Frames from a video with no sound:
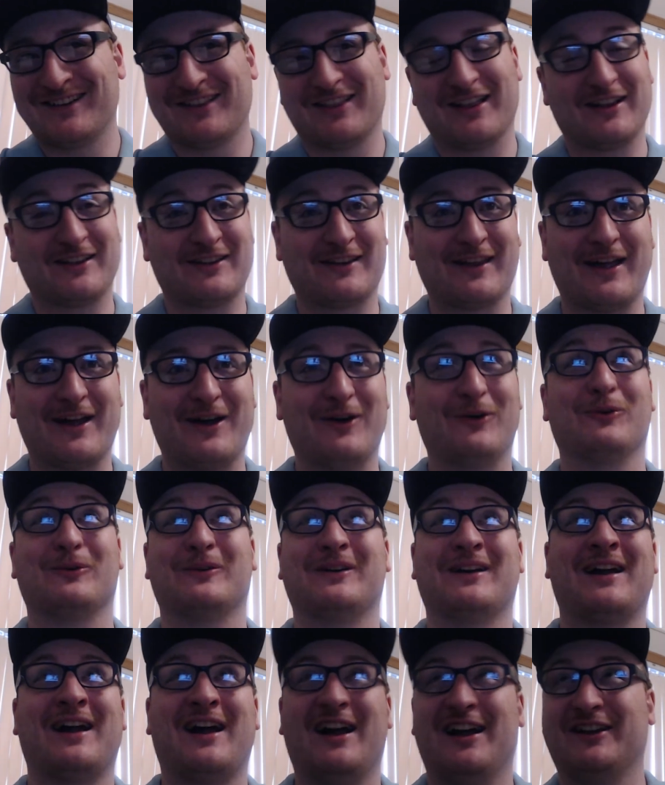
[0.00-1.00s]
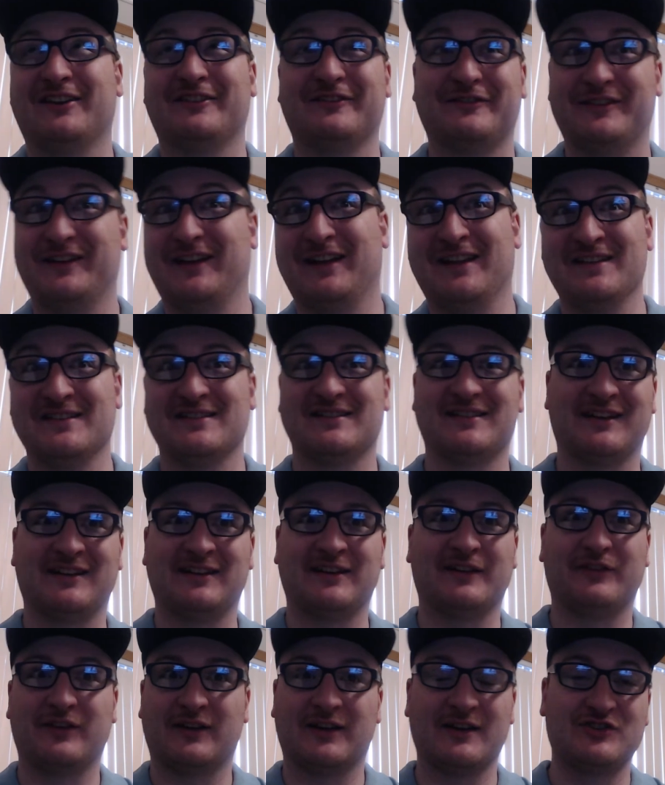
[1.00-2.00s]
That's how kind of
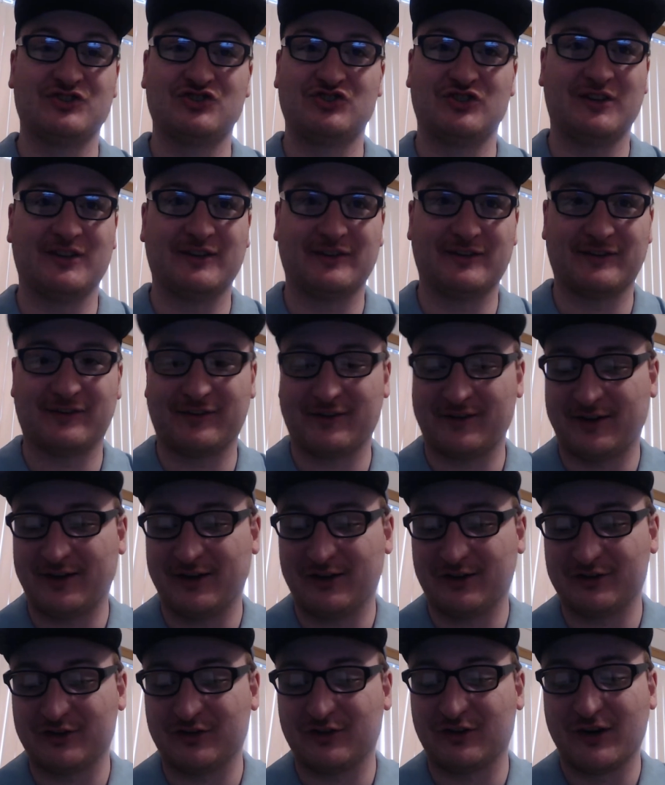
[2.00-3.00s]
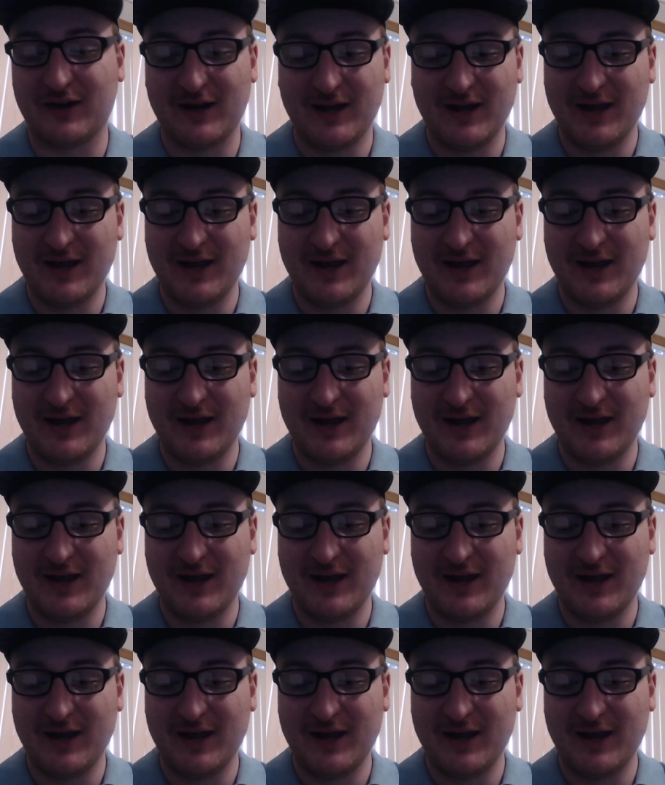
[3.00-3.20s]
insignificant she is as a character.